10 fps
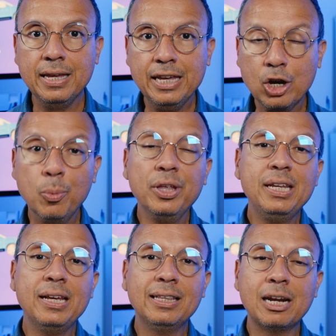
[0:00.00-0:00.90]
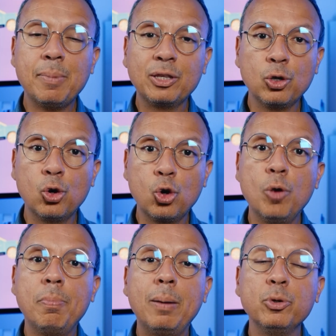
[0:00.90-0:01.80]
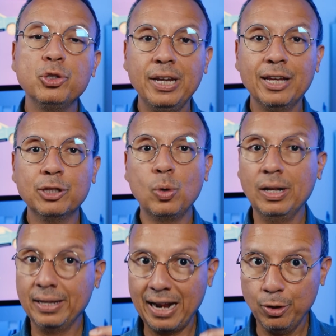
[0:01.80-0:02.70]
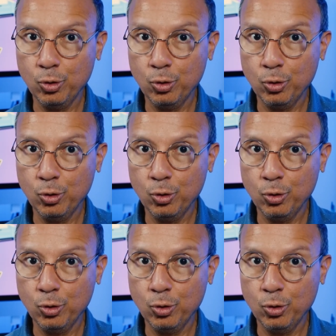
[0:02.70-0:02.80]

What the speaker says: As the dermatologist would say, let's get straight to the point with